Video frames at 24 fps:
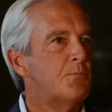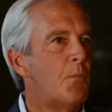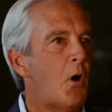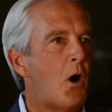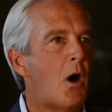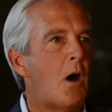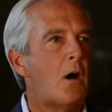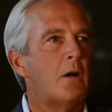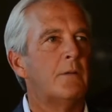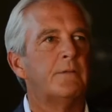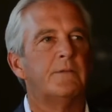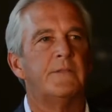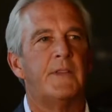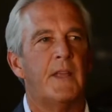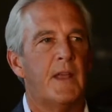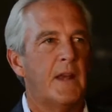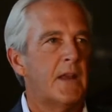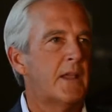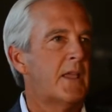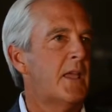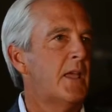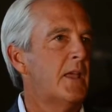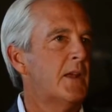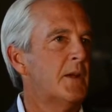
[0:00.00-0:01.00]
small,
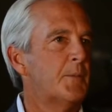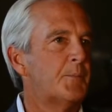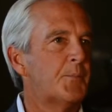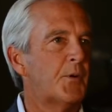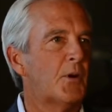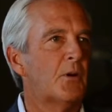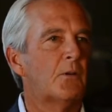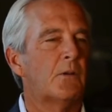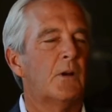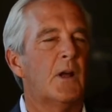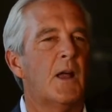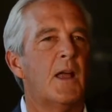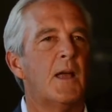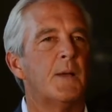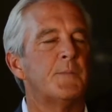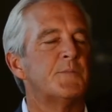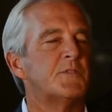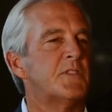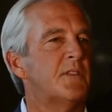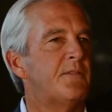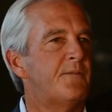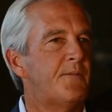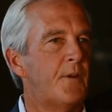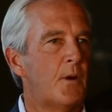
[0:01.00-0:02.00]
dedicated
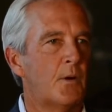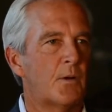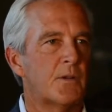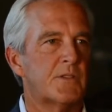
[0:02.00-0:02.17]
programs that